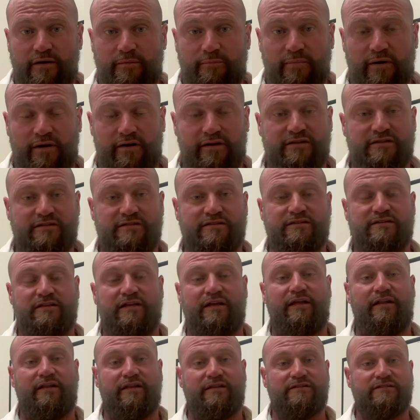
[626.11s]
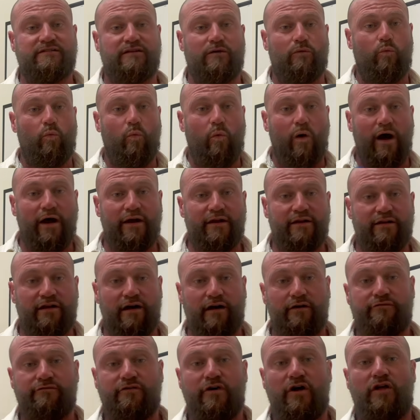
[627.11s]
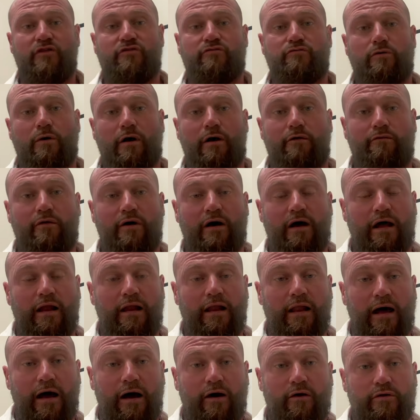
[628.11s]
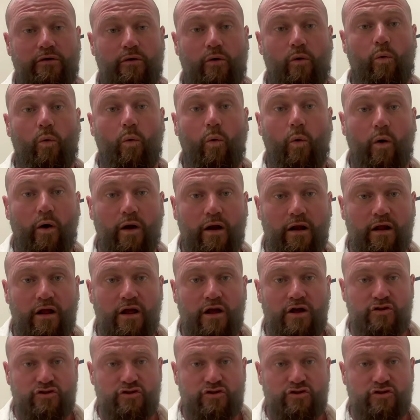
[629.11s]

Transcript: but it is wide enough to allow the oil